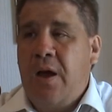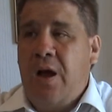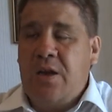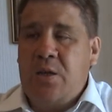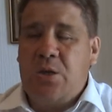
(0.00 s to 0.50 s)

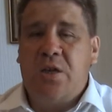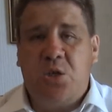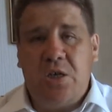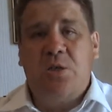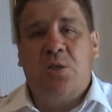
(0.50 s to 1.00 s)
And I said,
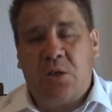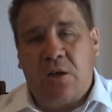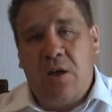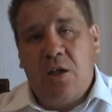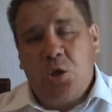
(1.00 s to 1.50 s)

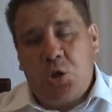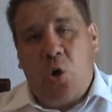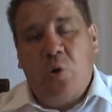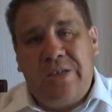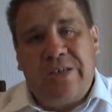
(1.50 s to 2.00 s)
Jesus
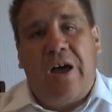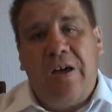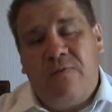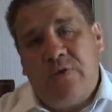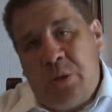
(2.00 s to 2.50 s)
saw his
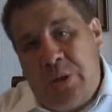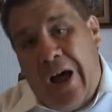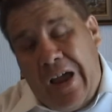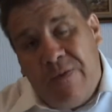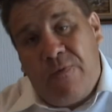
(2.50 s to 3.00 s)
life as
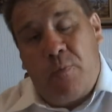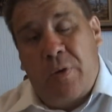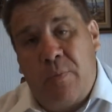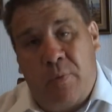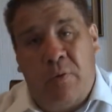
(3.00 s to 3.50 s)
dying for
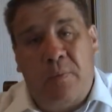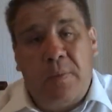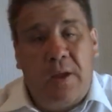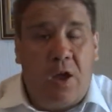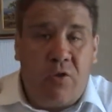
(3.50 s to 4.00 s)
people
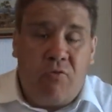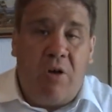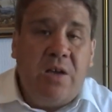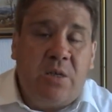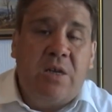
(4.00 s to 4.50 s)
and
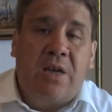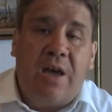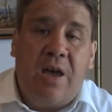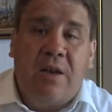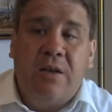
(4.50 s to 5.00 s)
rising
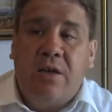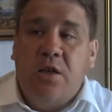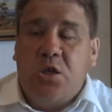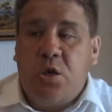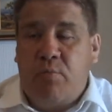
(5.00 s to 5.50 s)
again
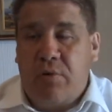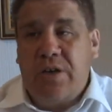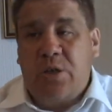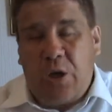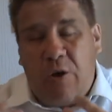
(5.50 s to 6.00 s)
to
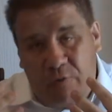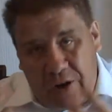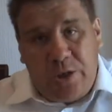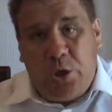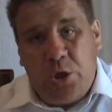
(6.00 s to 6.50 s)
bring
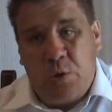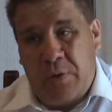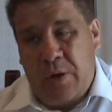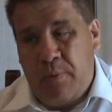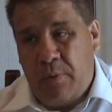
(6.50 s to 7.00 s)
salvation to
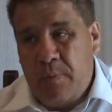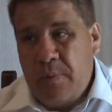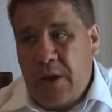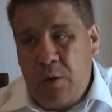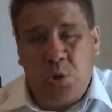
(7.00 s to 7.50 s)
people.
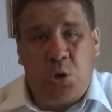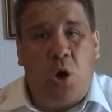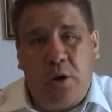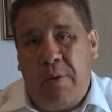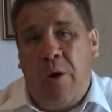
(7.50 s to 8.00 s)
It was
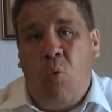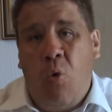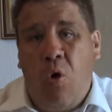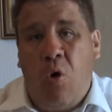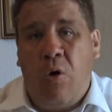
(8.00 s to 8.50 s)
not about
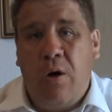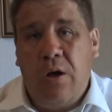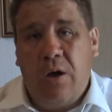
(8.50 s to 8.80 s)
war.